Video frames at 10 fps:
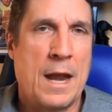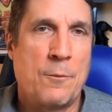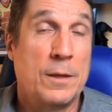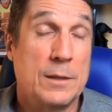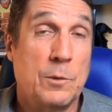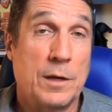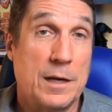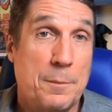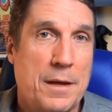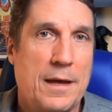I really wanted
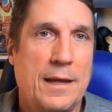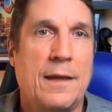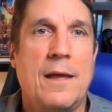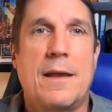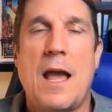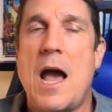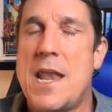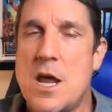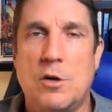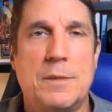to pay. Now, I
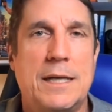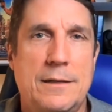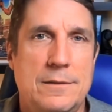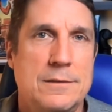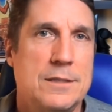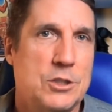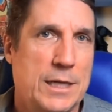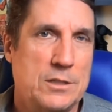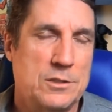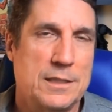know better to
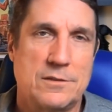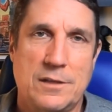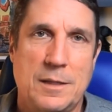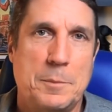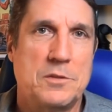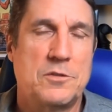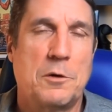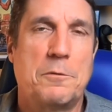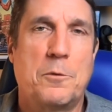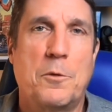change things up and so
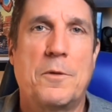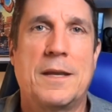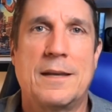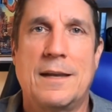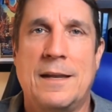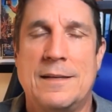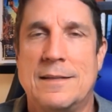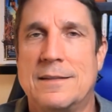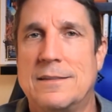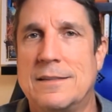forth, and
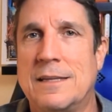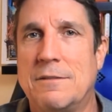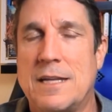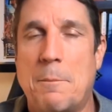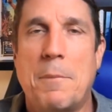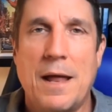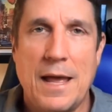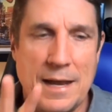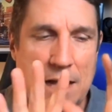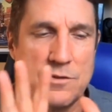to give it time.
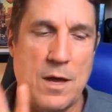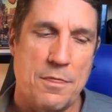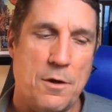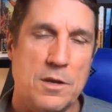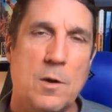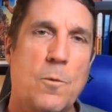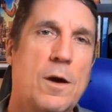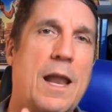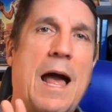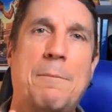So I thought, you know
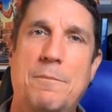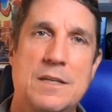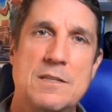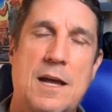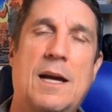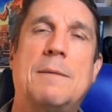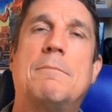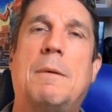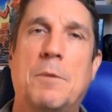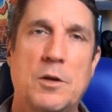what, this time
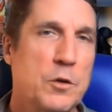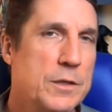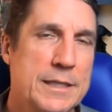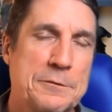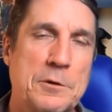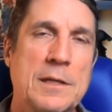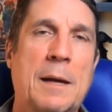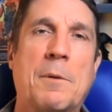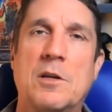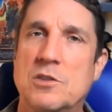I'm going to do it differently.
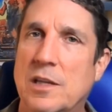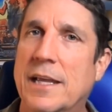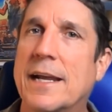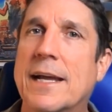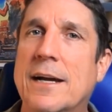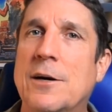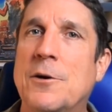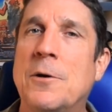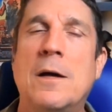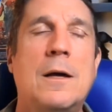I'm going to just let it
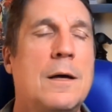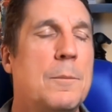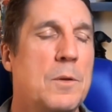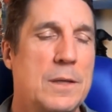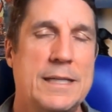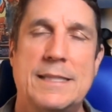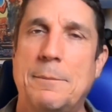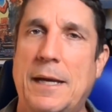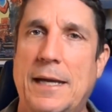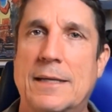go. I'm going to let them
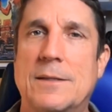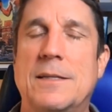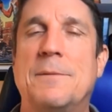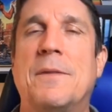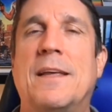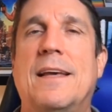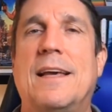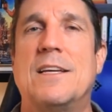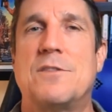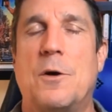handle it.
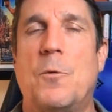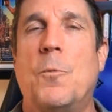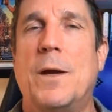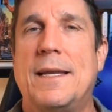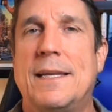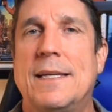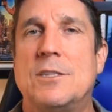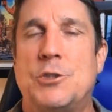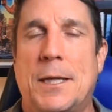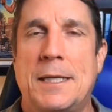So we did
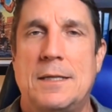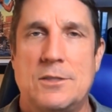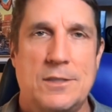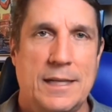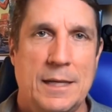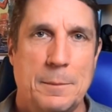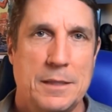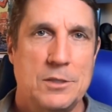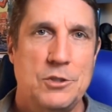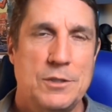change the
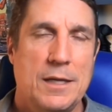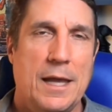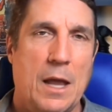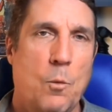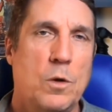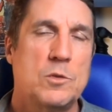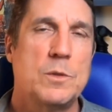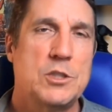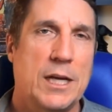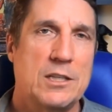image, and once we
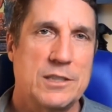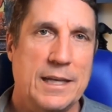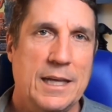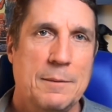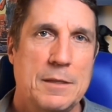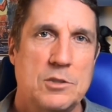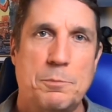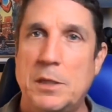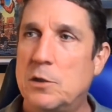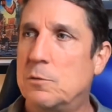changed the image,
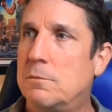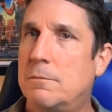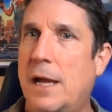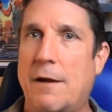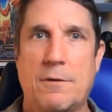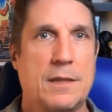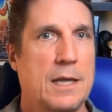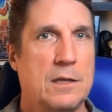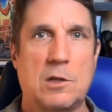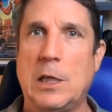boom,
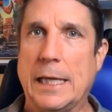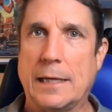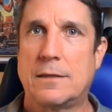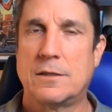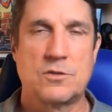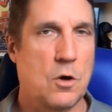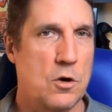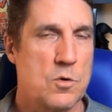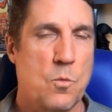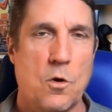everything clicked. It
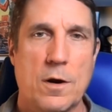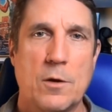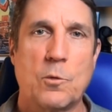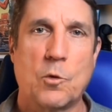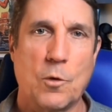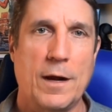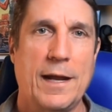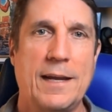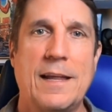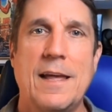started working
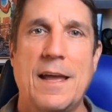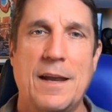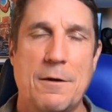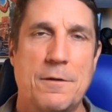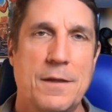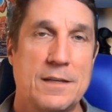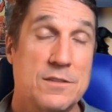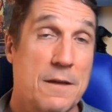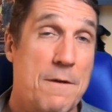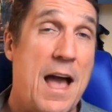great and everything.
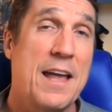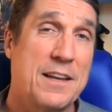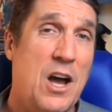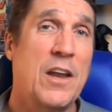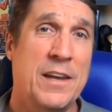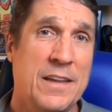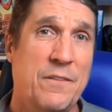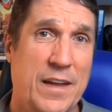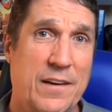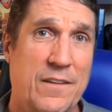See, if I had gotten in
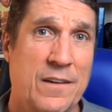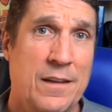there,